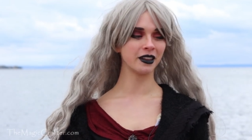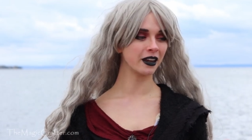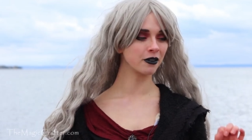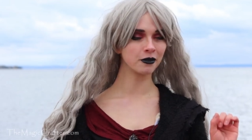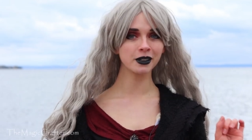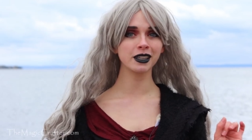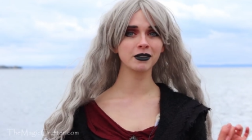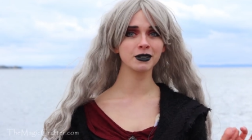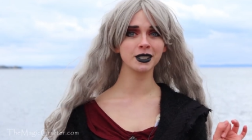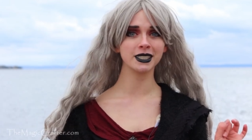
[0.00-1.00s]
They are
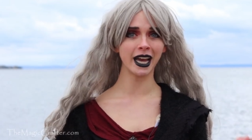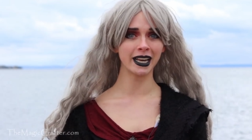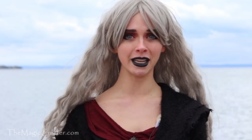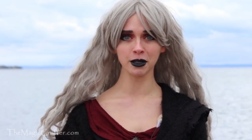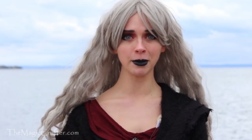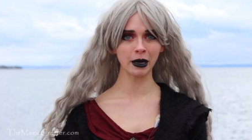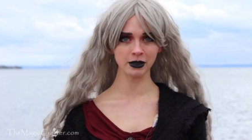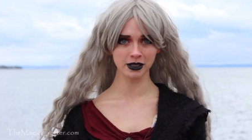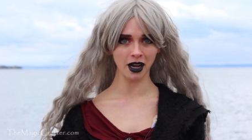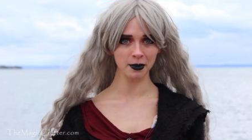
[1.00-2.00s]
really, really tiny. They're
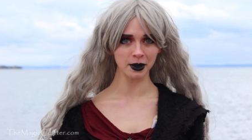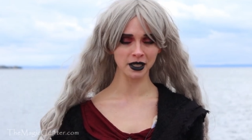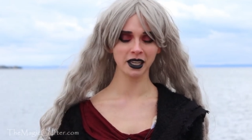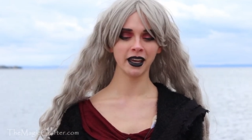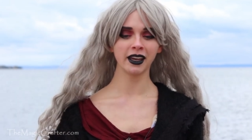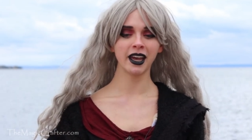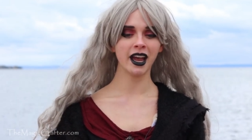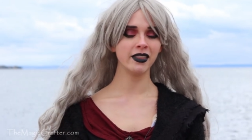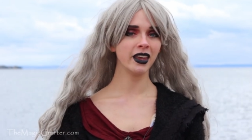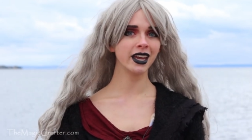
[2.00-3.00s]
microscopic
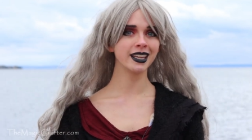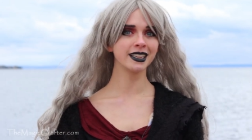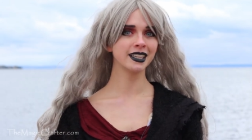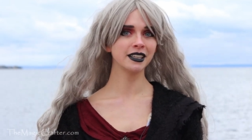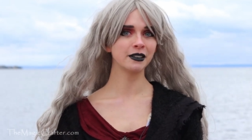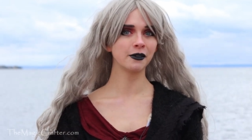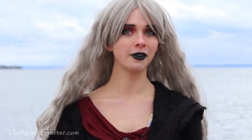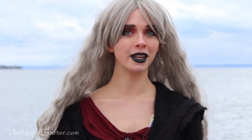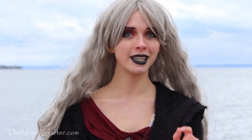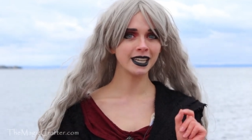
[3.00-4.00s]
and they can
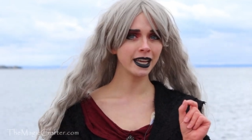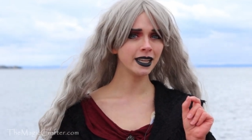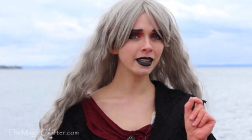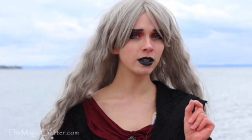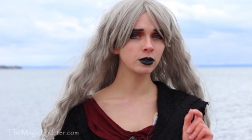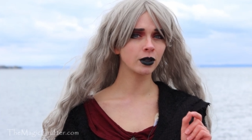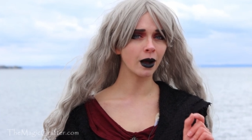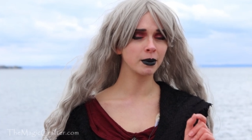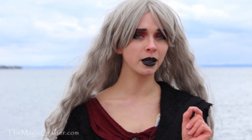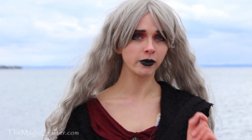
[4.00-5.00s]
live in a tiny little
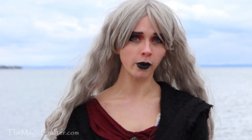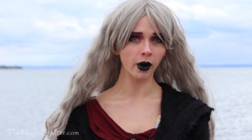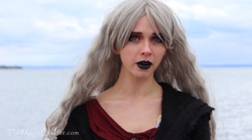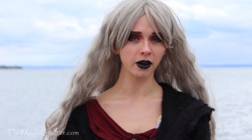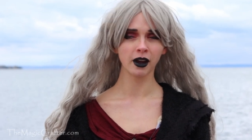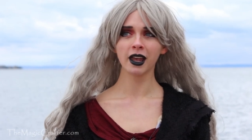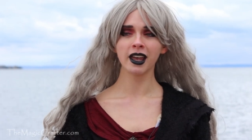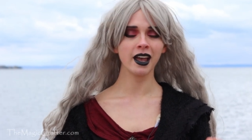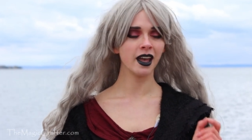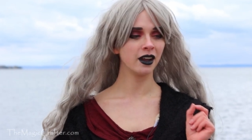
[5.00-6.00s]
droplet of water.
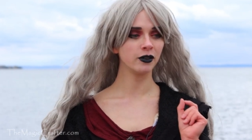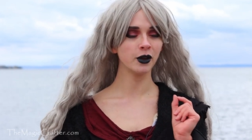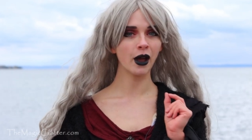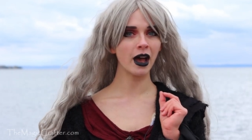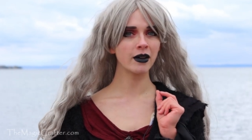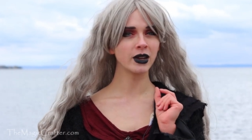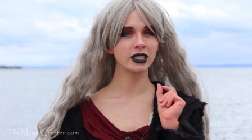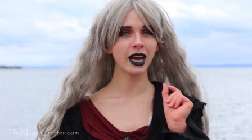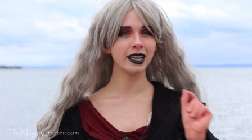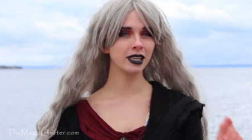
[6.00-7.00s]
And if you have a
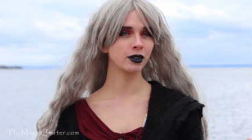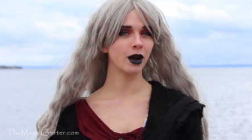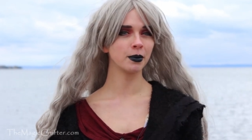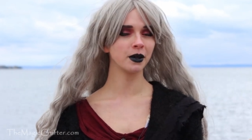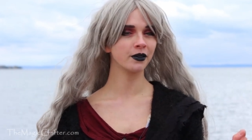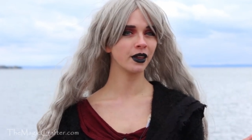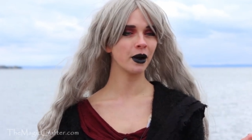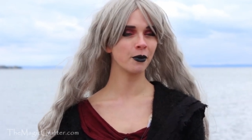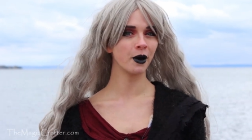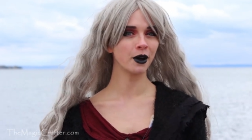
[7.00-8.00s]
tiny droplet of
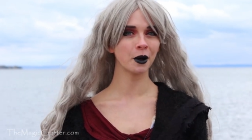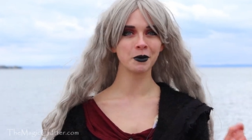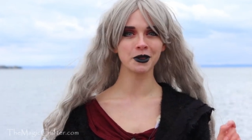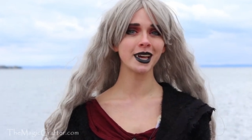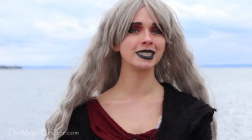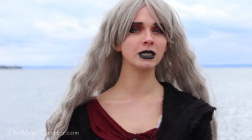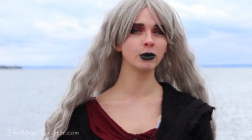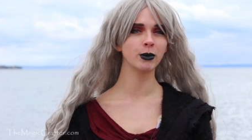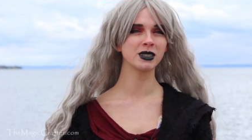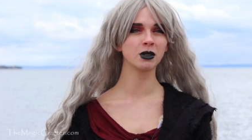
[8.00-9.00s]
that water with that
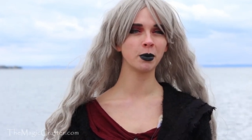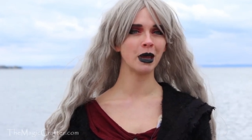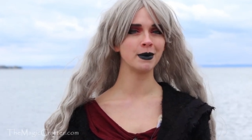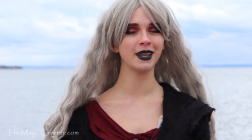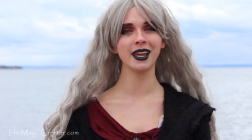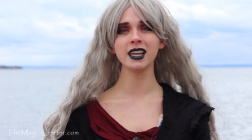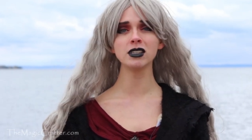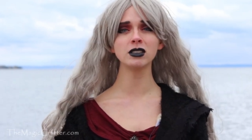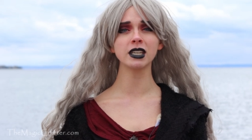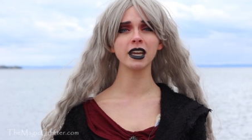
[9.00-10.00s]
zebra mussel baby in
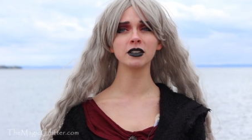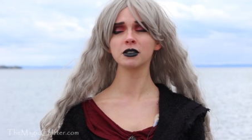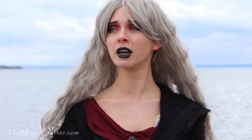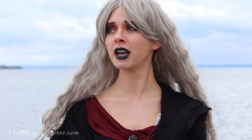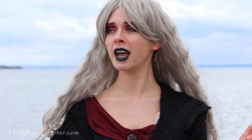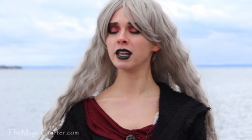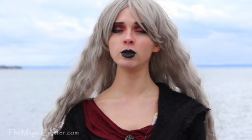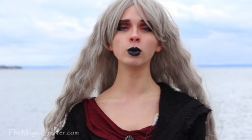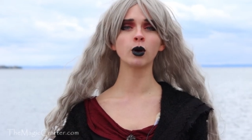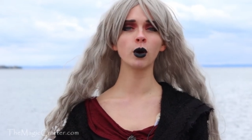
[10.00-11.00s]
your tail and
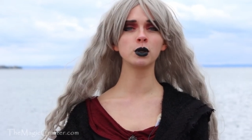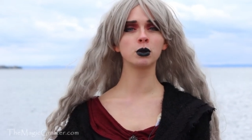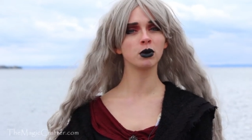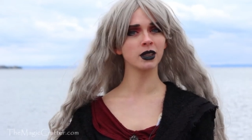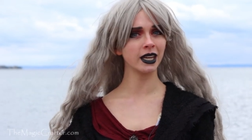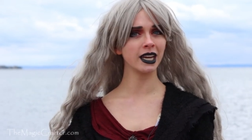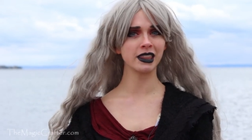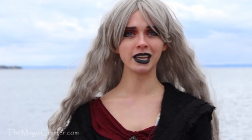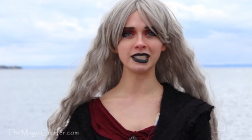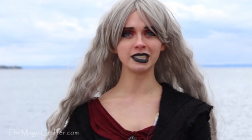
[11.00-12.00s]
you go to a lake
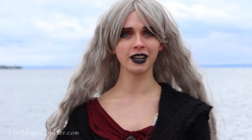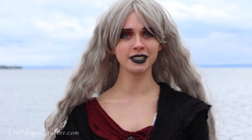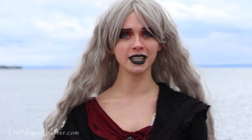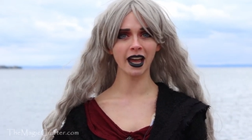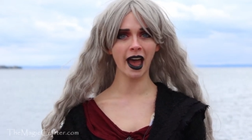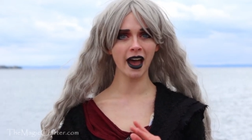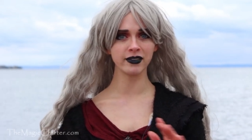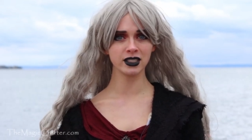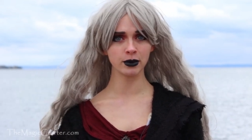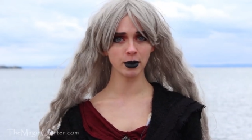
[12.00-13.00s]
that does not
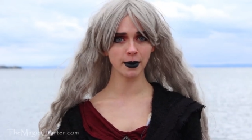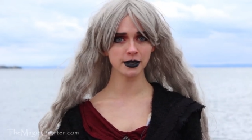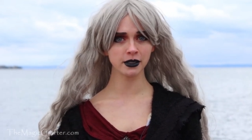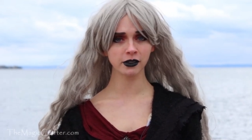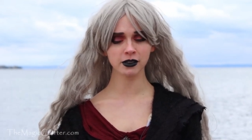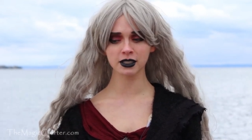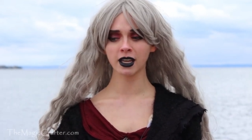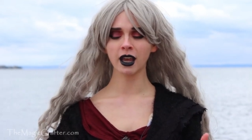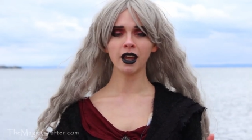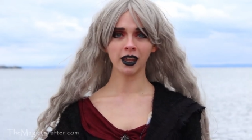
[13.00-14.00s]
have zebra mussels,
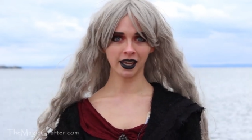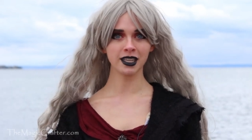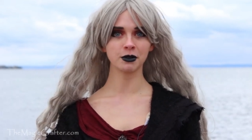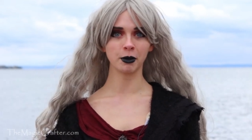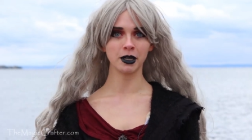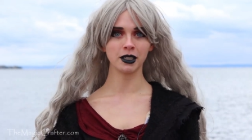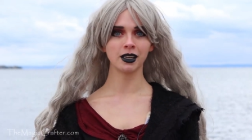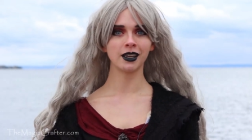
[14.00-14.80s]
guess what?